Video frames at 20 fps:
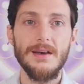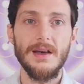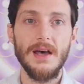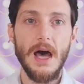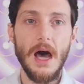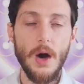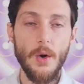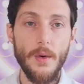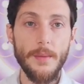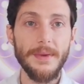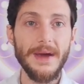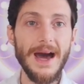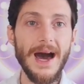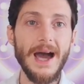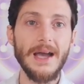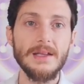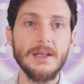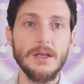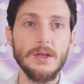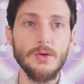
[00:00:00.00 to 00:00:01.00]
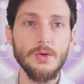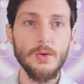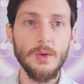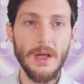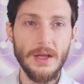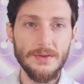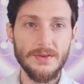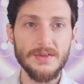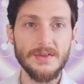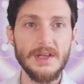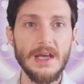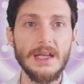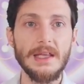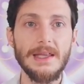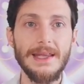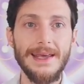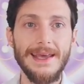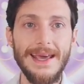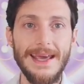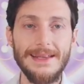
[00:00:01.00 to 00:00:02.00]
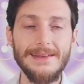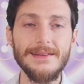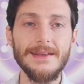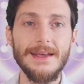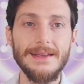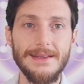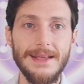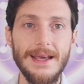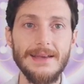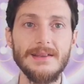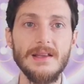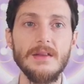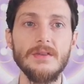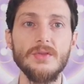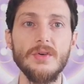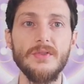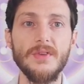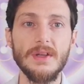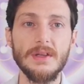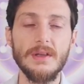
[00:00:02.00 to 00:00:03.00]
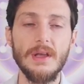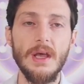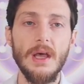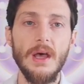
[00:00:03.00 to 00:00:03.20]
how I'm guiding you, you'll understand the essence of it.